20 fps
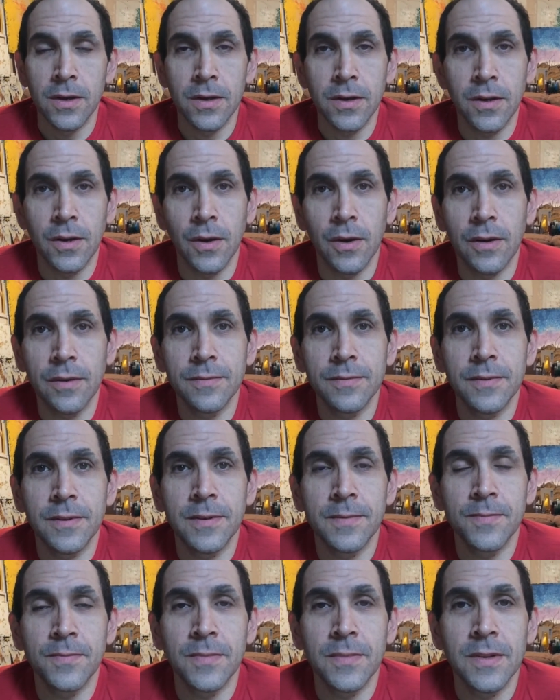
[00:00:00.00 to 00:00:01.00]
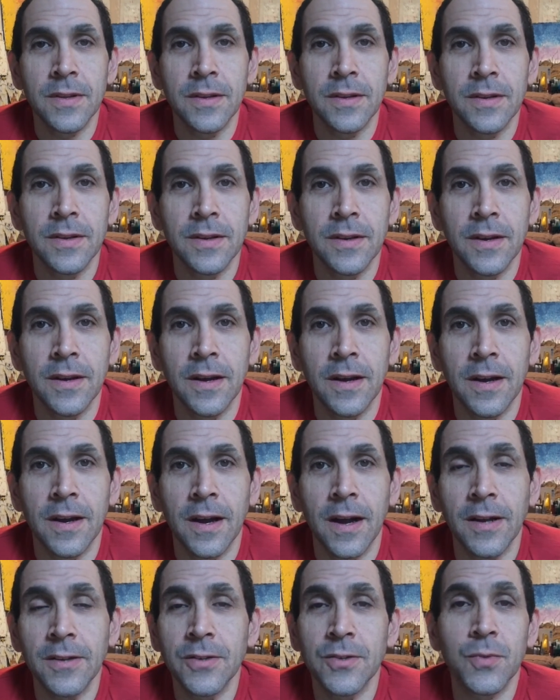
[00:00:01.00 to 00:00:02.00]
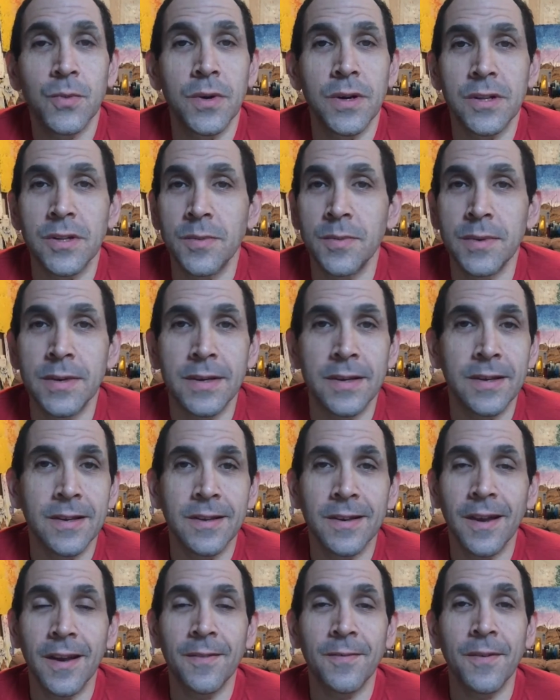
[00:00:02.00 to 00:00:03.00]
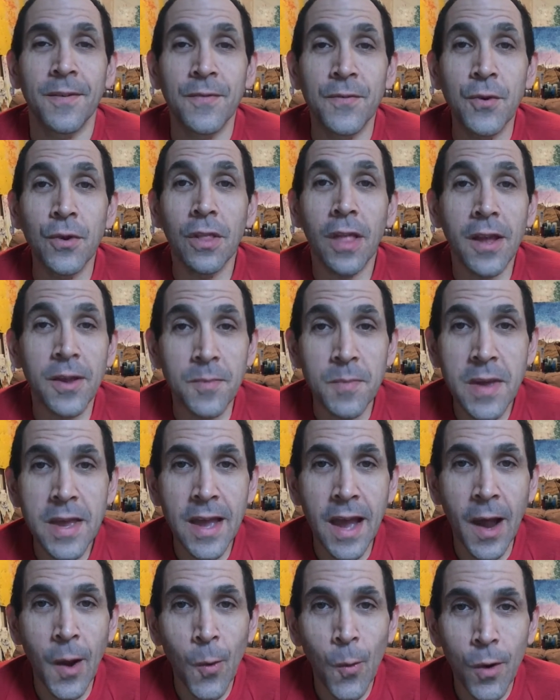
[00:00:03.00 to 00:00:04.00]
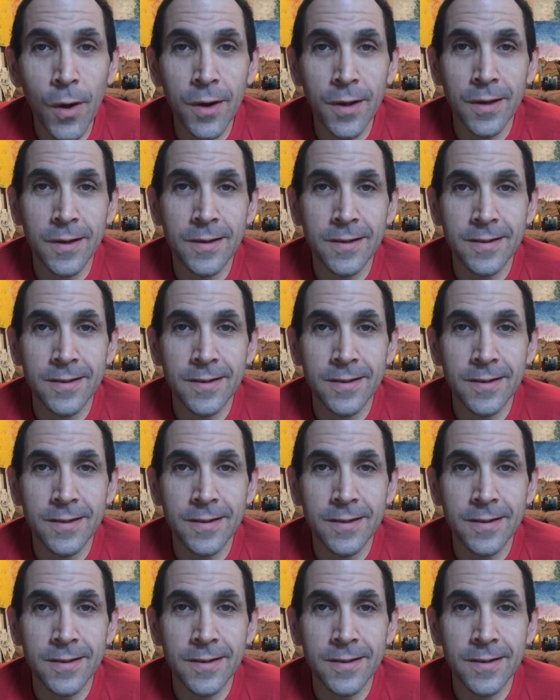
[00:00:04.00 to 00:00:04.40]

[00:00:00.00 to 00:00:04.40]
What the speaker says: You know, I just want it to be, if you're like me, I want